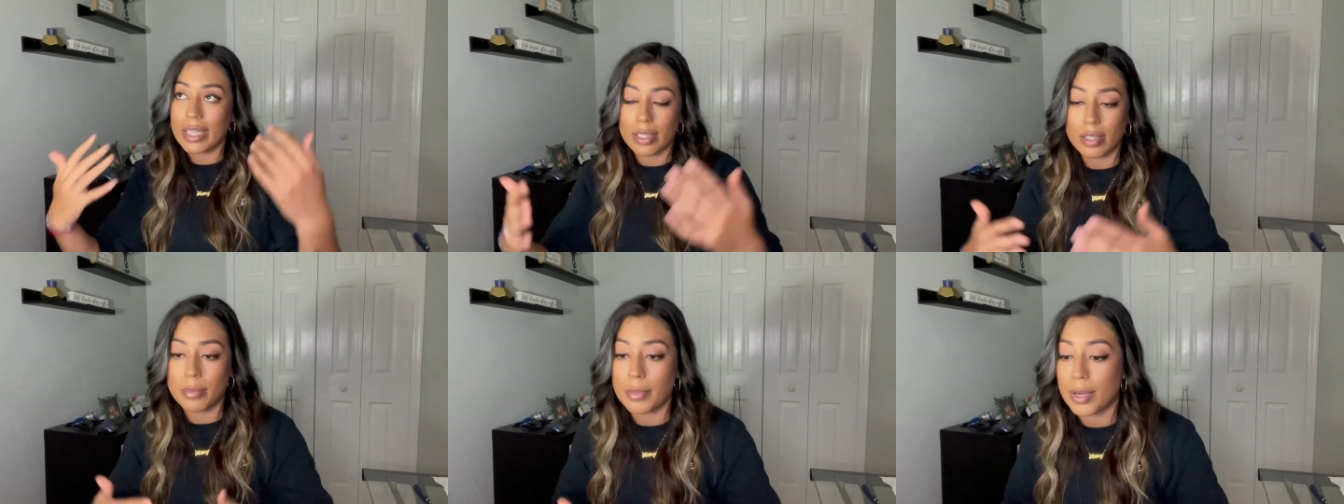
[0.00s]

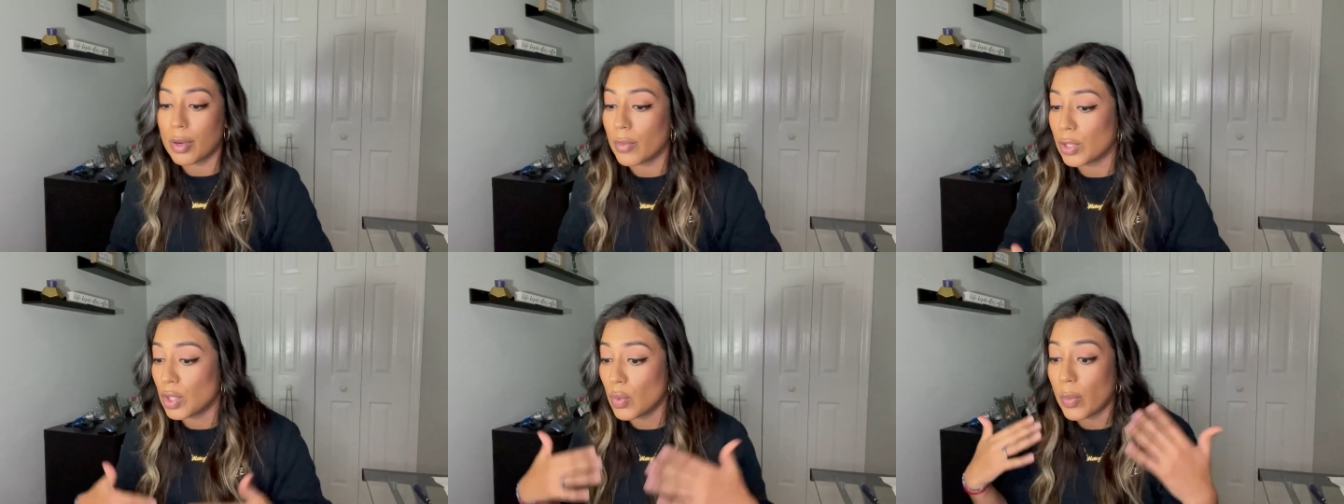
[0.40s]
in the mirror
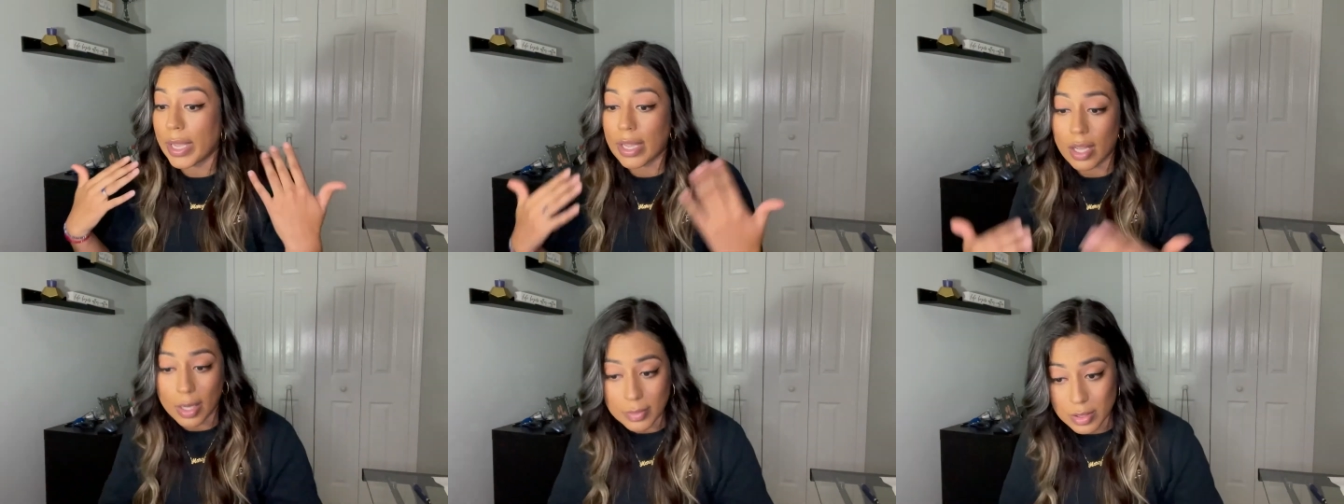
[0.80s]
when you
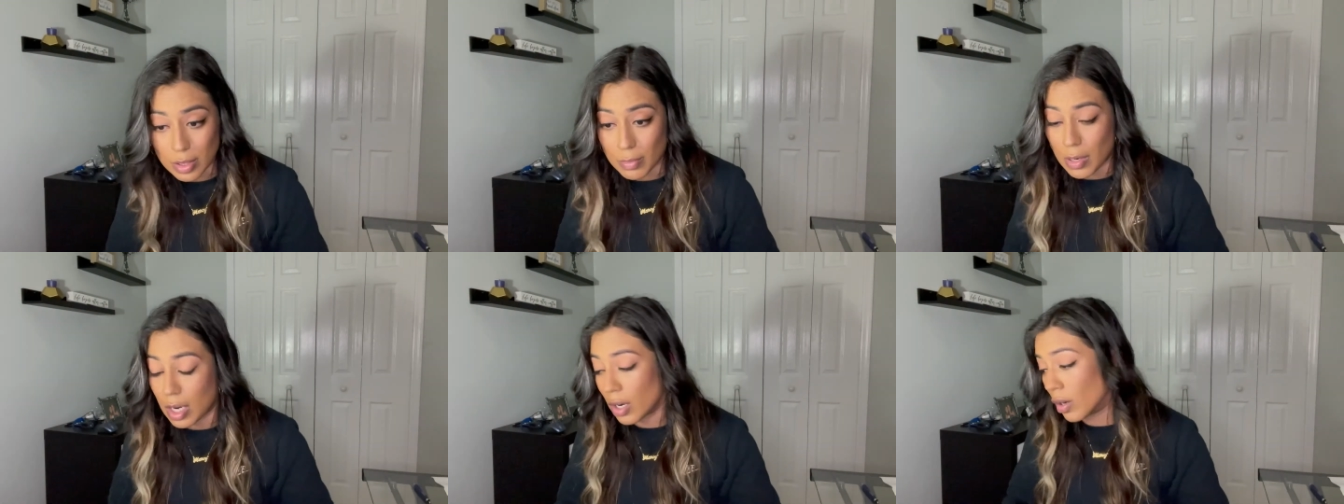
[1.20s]
wake up
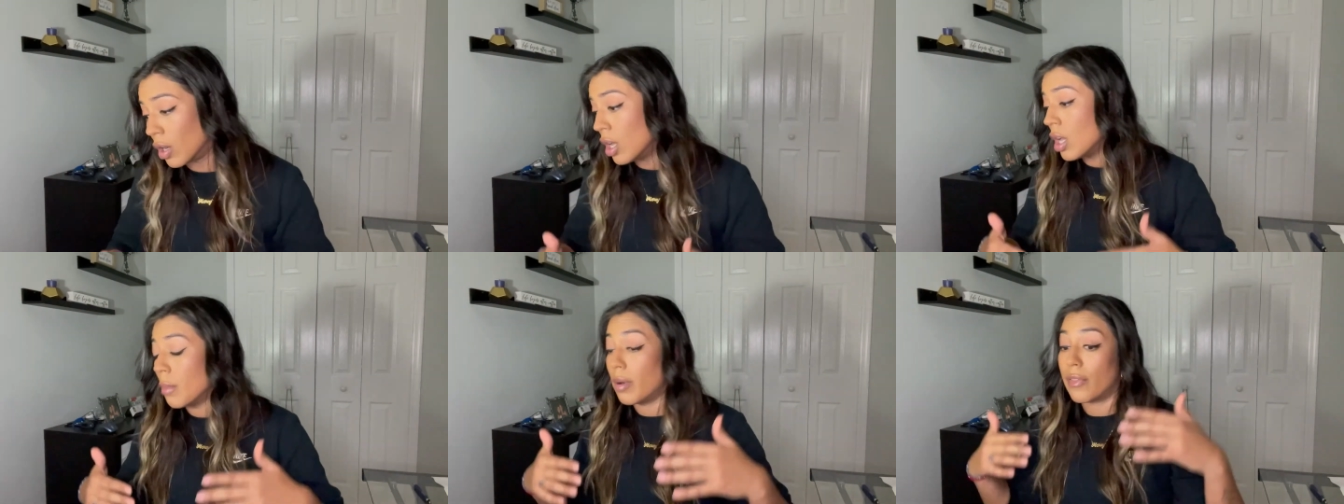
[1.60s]
tomorrow,
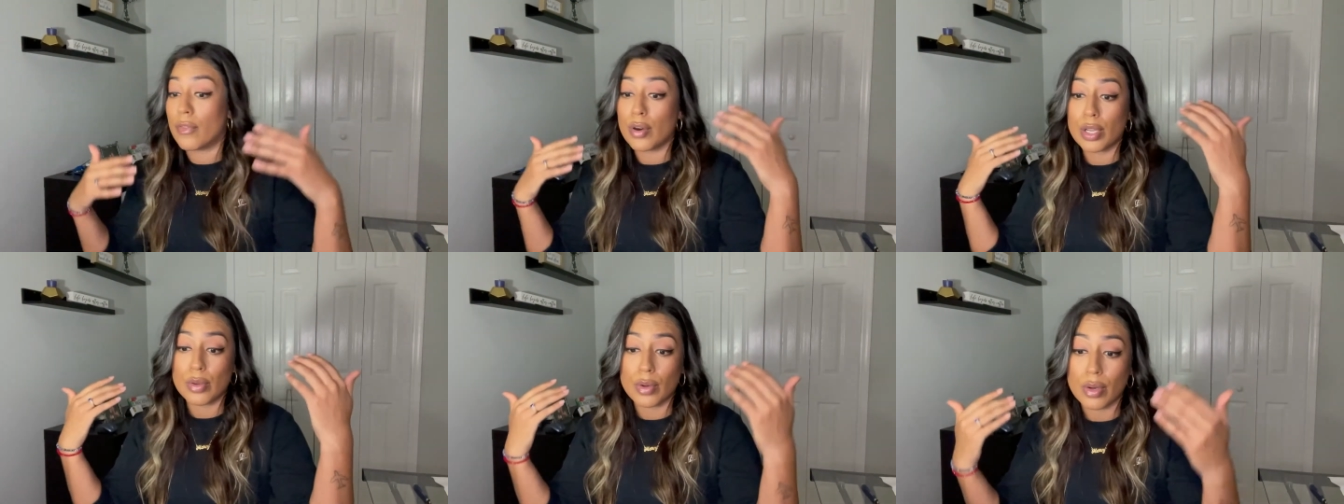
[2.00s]

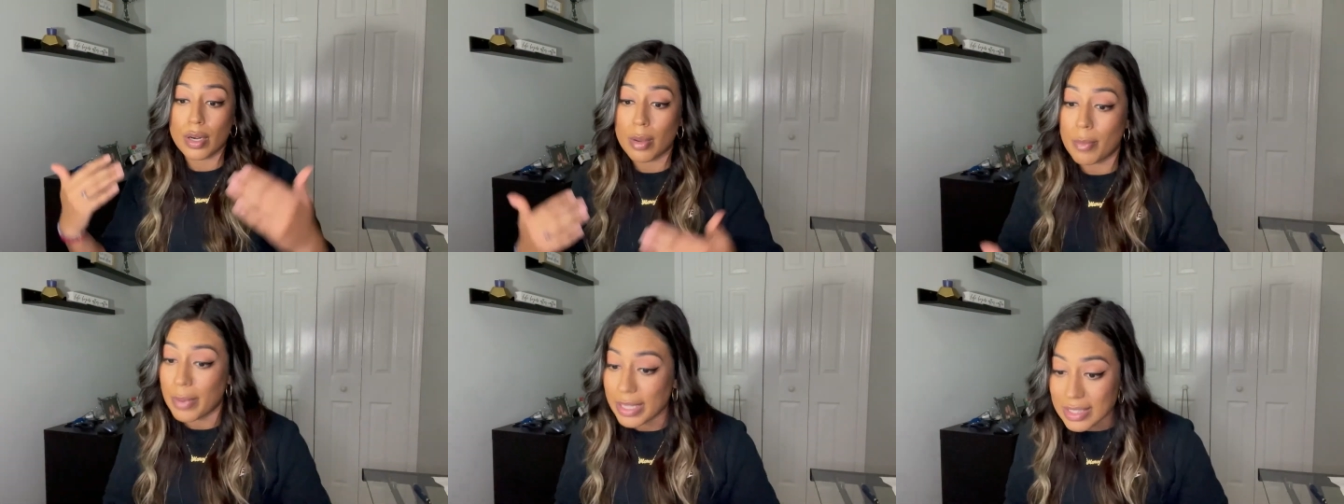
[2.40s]
before you go to
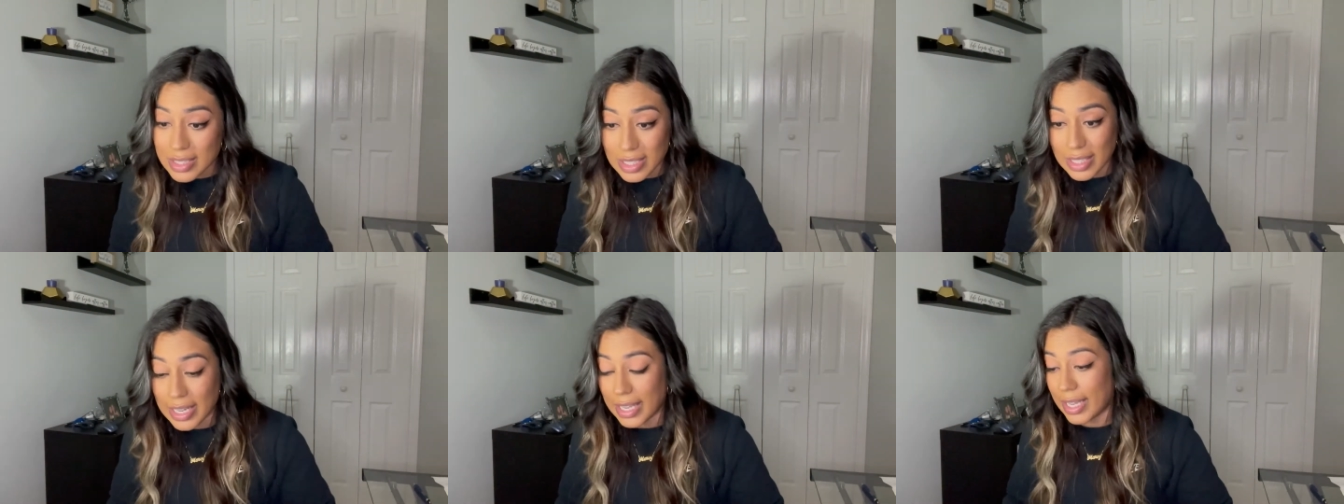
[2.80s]
bed
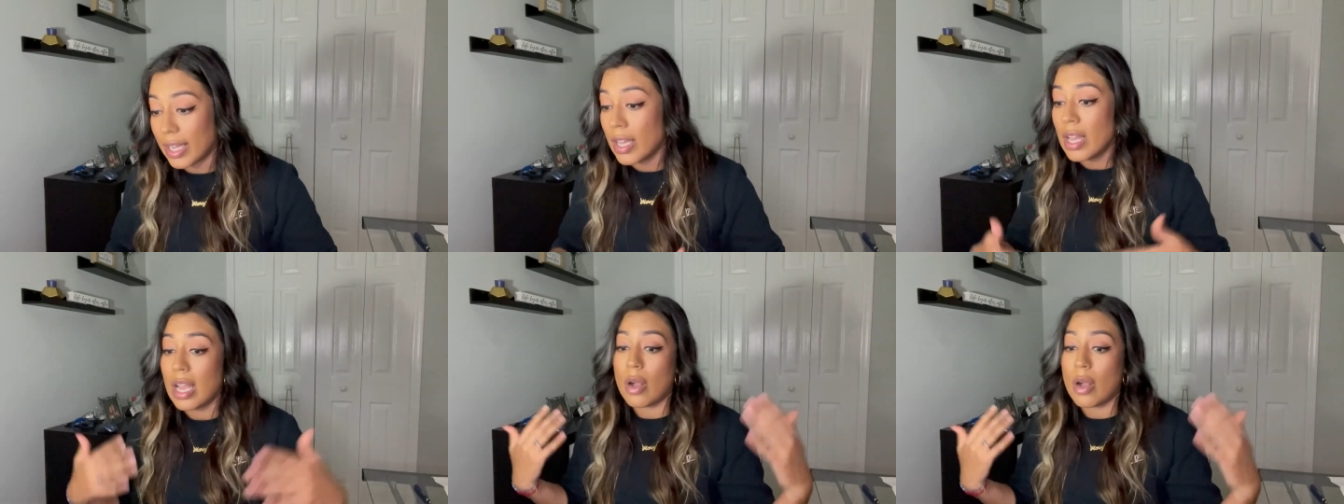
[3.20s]
today.